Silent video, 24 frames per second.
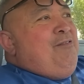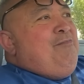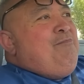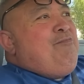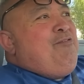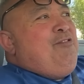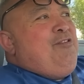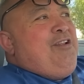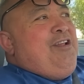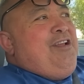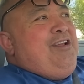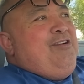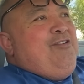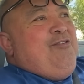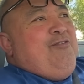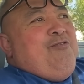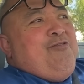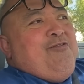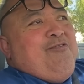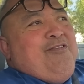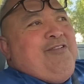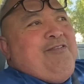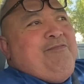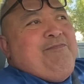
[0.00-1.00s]
pudding,
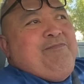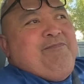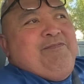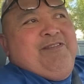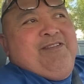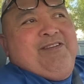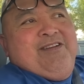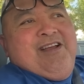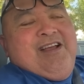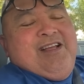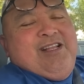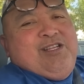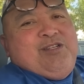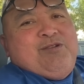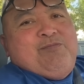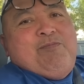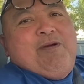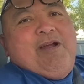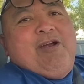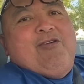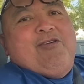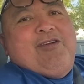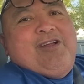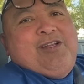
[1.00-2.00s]
or
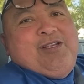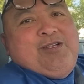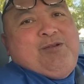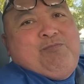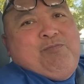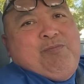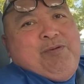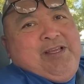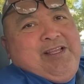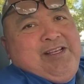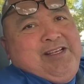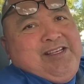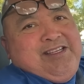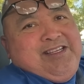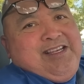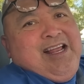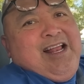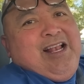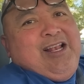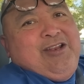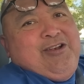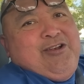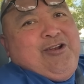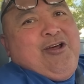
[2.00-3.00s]
asparagus beet
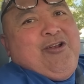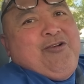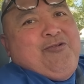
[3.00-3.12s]
salad on